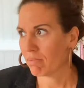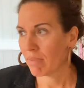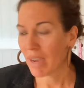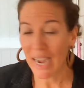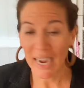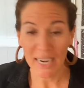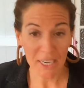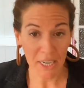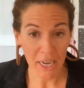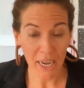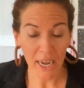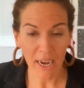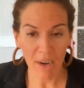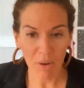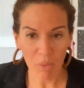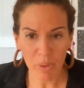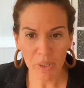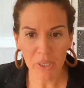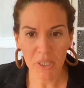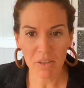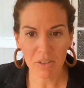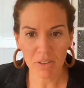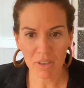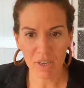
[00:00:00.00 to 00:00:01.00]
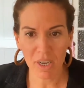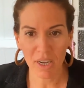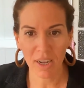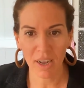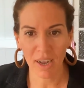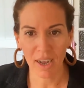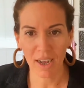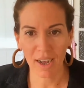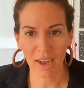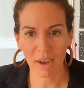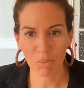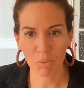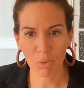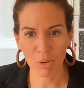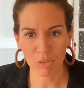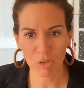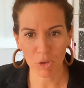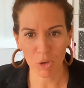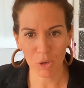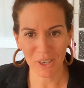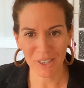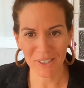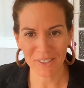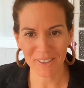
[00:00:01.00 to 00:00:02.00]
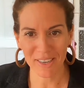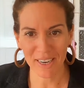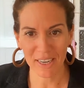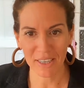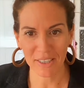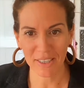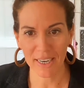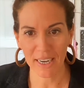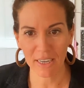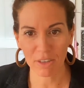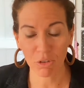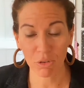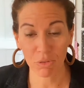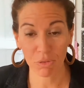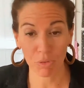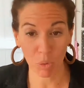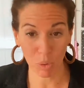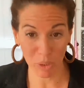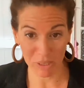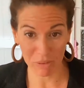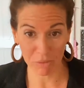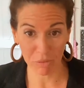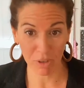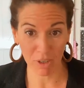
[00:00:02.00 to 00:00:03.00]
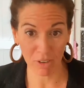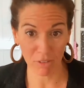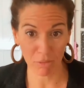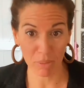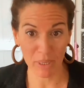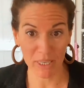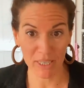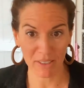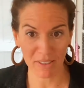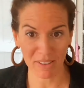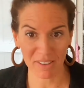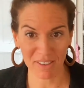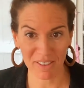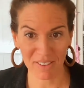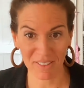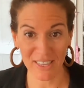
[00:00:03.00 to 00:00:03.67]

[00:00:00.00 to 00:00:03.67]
8 hours. We've got it down now to 45 minutes.